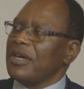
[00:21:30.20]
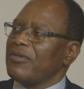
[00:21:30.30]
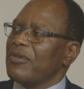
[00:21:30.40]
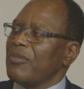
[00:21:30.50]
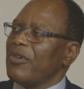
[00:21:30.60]

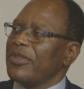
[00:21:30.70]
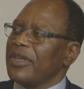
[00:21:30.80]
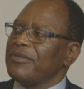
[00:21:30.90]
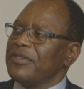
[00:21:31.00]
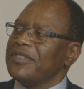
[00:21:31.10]
for more
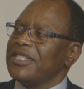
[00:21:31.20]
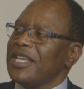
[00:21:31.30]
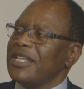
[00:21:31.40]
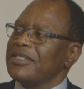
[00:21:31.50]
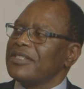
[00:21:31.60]
than 50
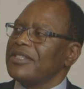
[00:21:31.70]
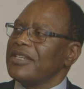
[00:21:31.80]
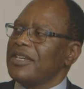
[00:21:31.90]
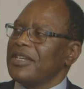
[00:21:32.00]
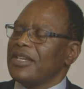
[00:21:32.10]
years,
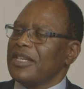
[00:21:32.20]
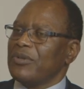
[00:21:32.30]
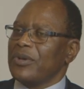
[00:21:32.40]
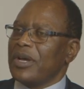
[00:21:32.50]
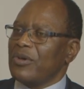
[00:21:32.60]

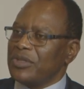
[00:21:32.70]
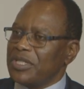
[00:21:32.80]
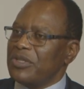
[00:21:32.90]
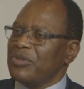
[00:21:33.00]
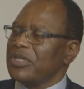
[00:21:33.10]
and we are
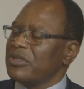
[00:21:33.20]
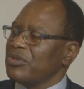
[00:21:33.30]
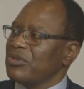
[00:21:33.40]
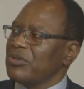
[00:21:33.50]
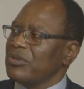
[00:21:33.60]
continuing
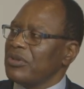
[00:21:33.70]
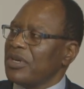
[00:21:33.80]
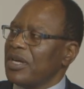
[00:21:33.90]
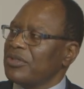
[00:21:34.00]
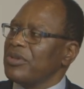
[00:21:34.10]

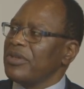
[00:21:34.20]
to